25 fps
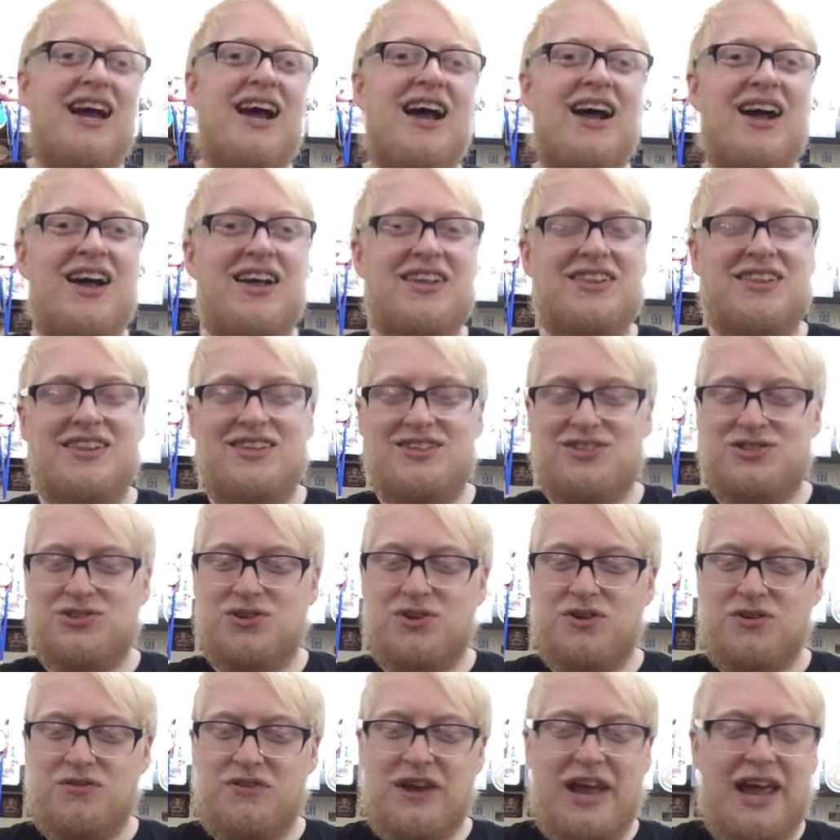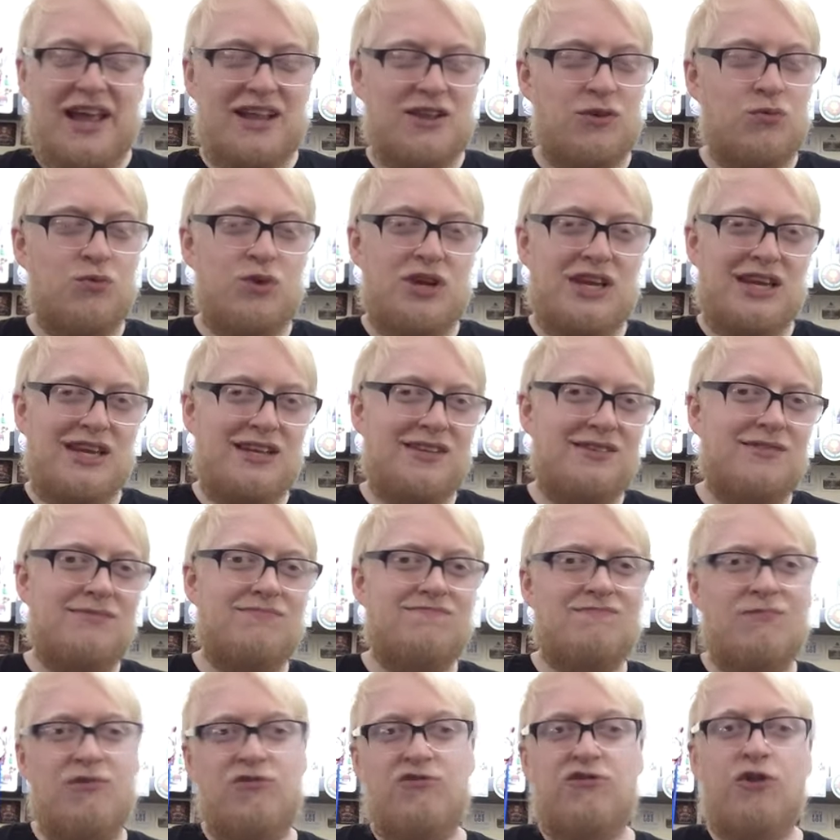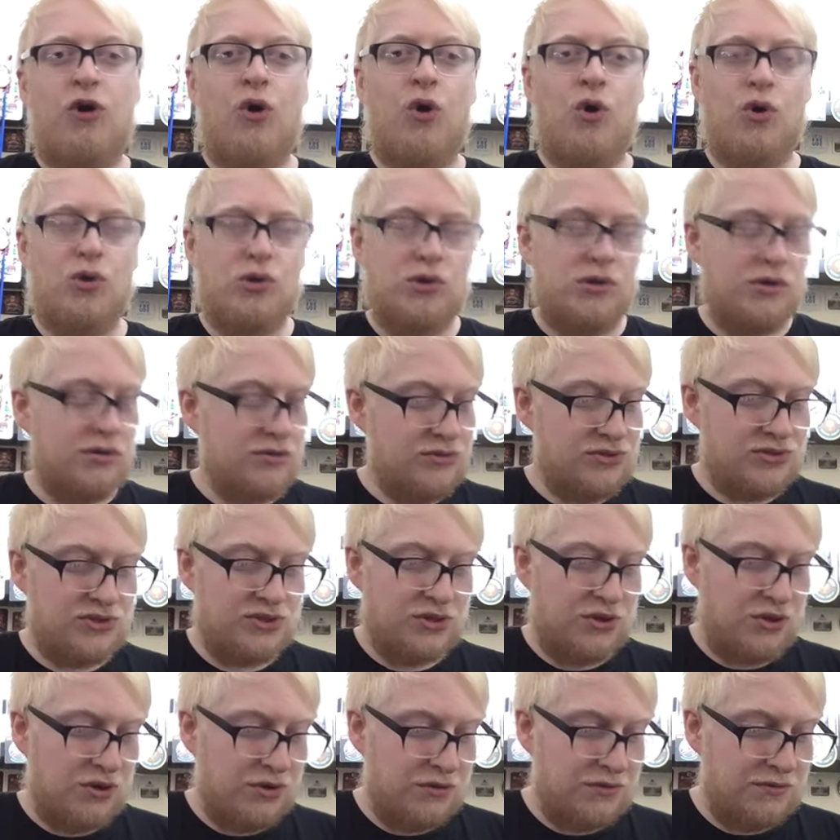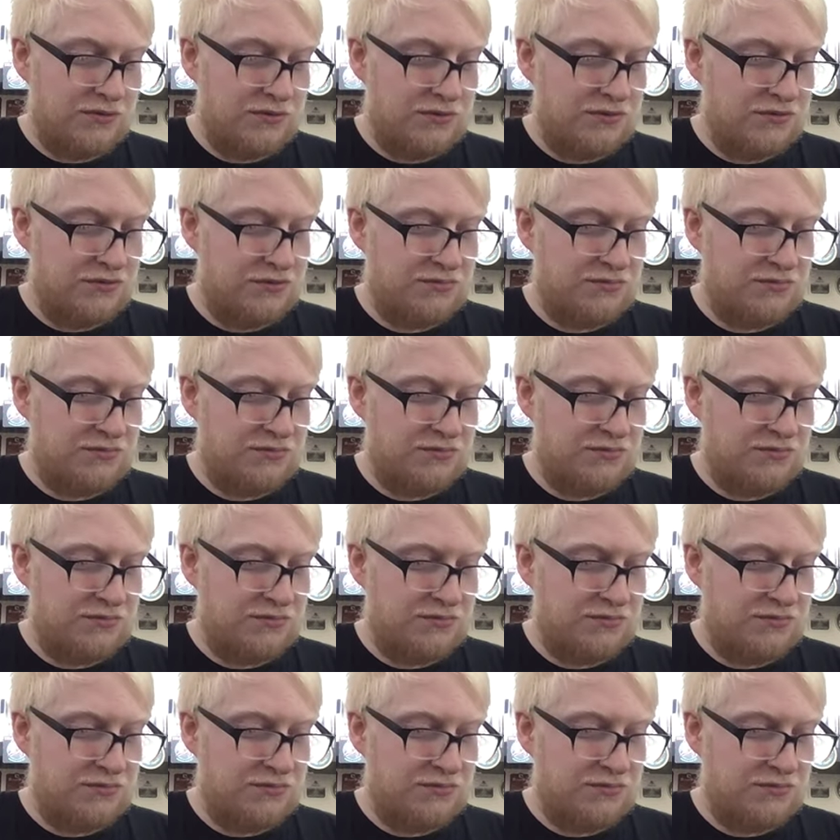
the sort of Halloween fall sort of